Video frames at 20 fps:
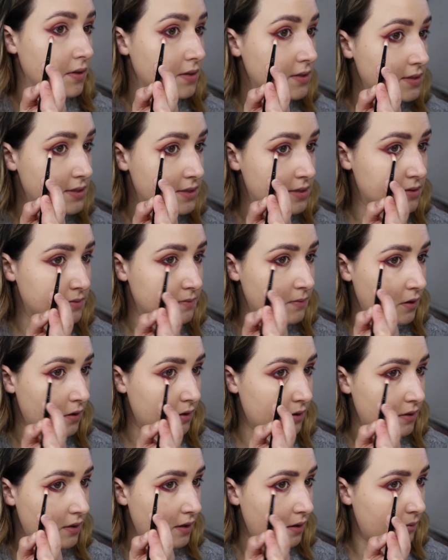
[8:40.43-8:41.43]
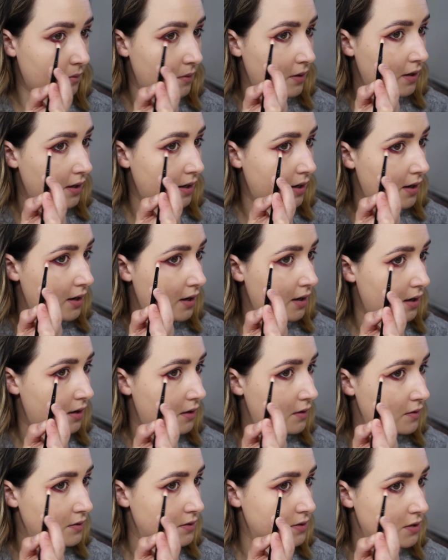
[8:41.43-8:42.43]
smoke that one
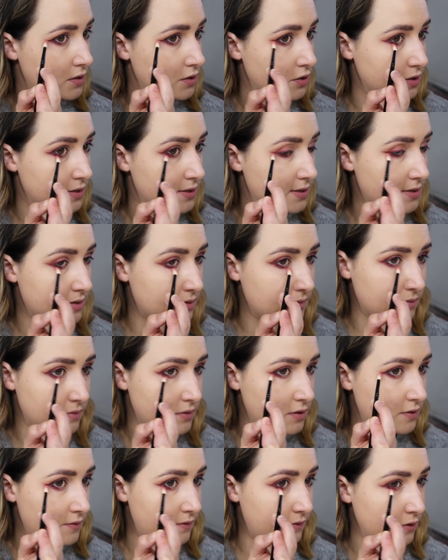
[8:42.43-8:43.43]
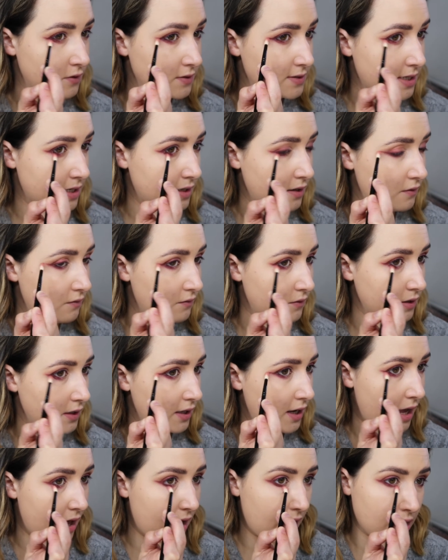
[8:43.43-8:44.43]
out and just diffuse any
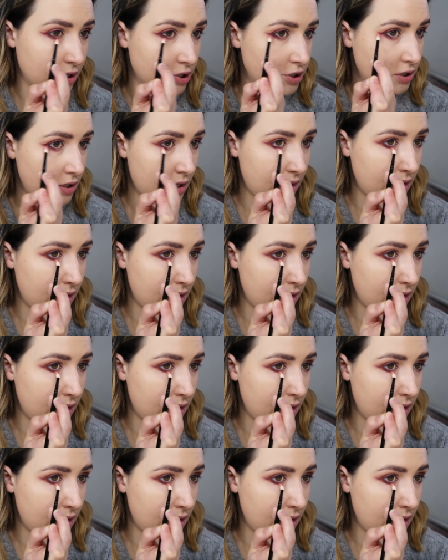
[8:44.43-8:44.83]
really harsh